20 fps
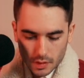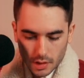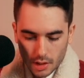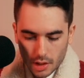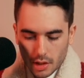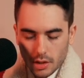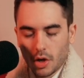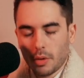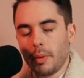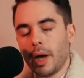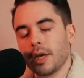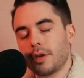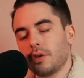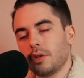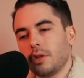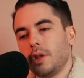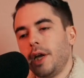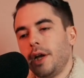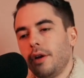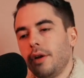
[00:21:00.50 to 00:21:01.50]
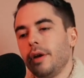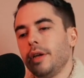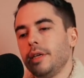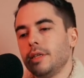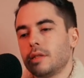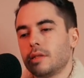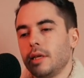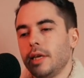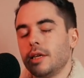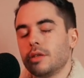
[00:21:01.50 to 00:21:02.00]
No, Michael Lair, he
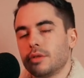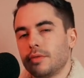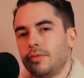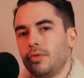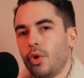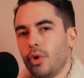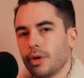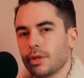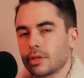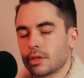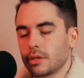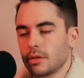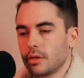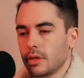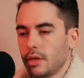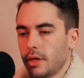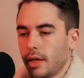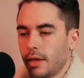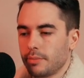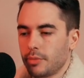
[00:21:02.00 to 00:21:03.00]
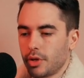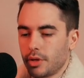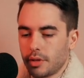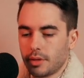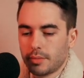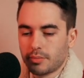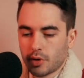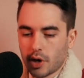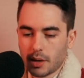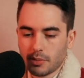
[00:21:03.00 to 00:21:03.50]
has a voice still, but
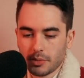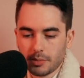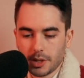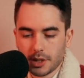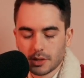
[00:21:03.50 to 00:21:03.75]
the problem is